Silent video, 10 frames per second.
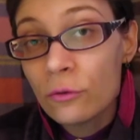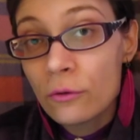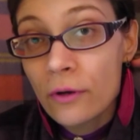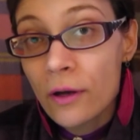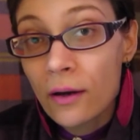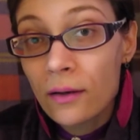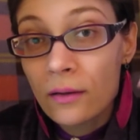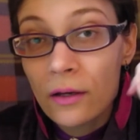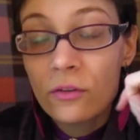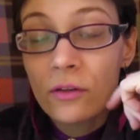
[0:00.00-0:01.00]
jewelry on.
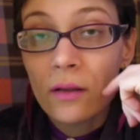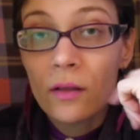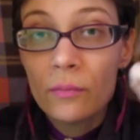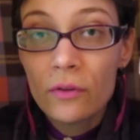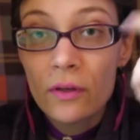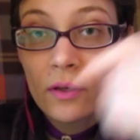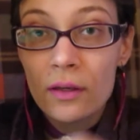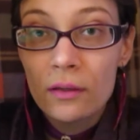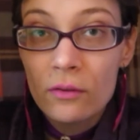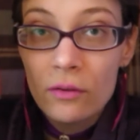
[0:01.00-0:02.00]
I just got lipstick
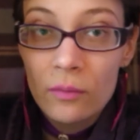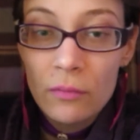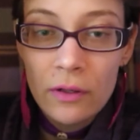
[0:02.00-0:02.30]
and some